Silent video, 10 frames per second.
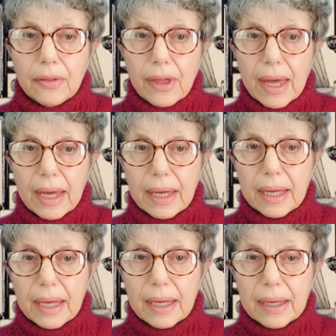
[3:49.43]
There
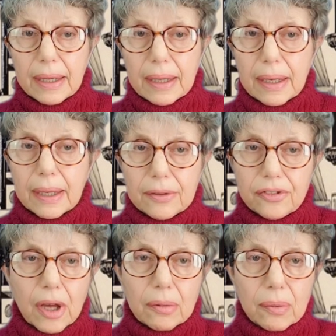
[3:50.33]

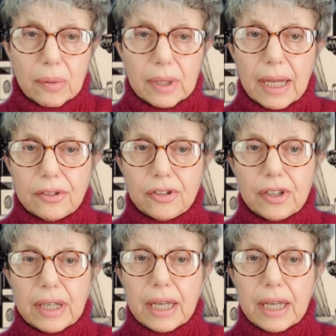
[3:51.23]
so let's see.